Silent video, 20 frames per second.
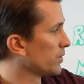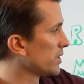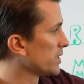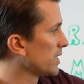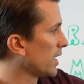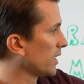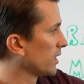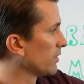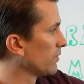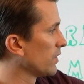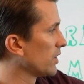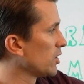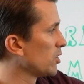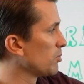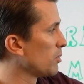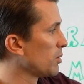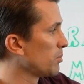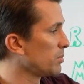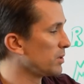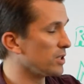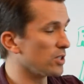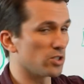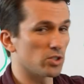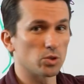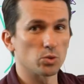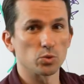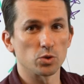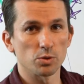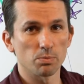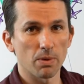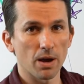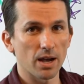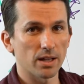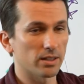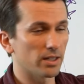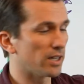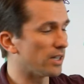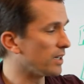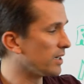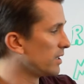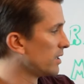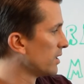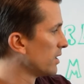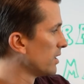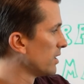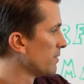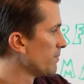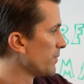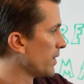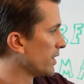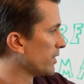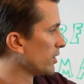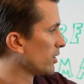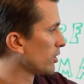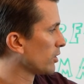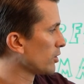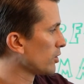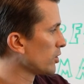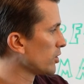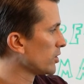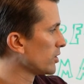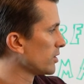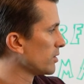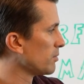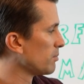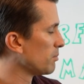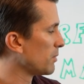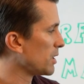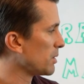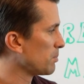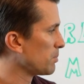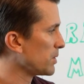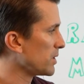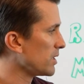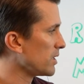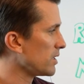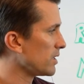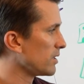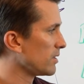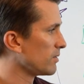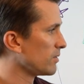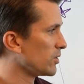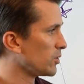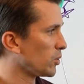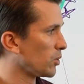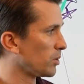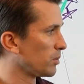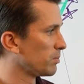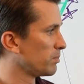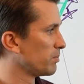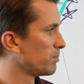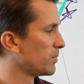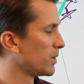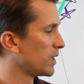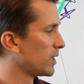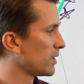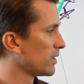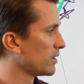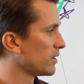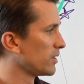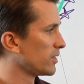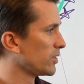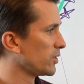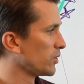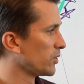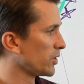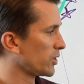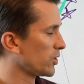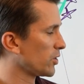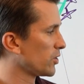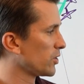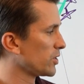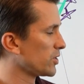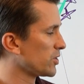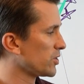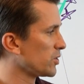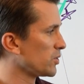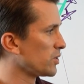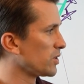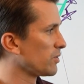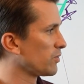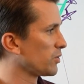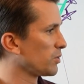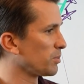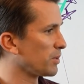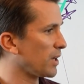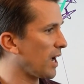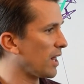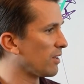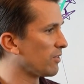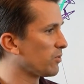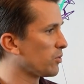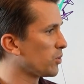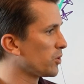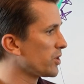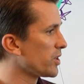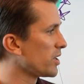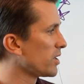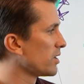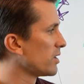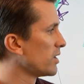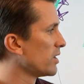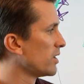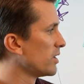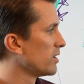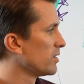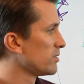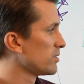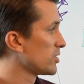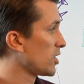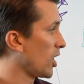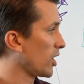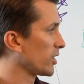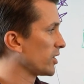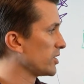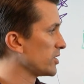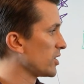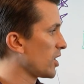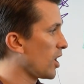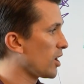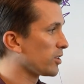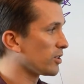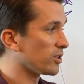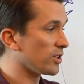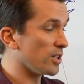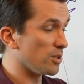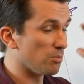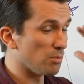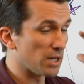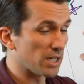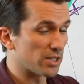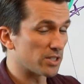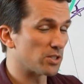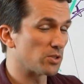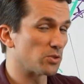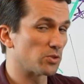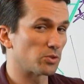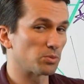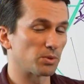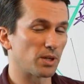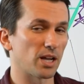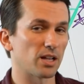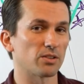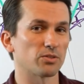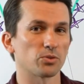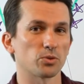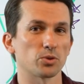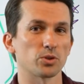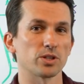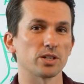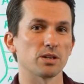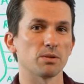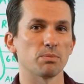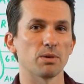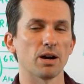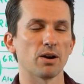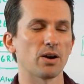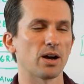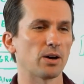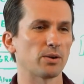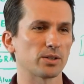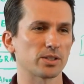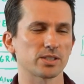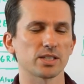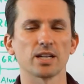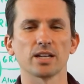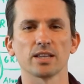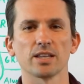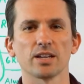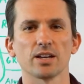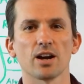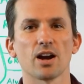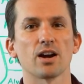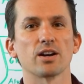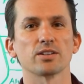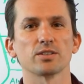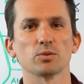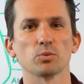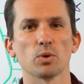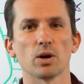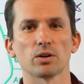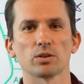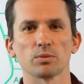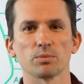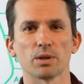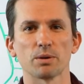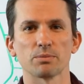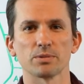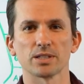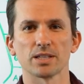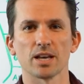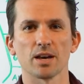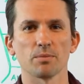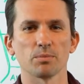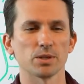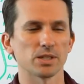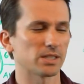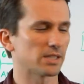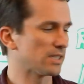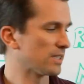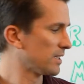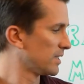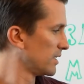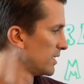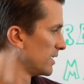The second video might be the student spotlight. And the third might be your, the current student from California talking to other admitted students from California about how excited they are to welcome them to campus.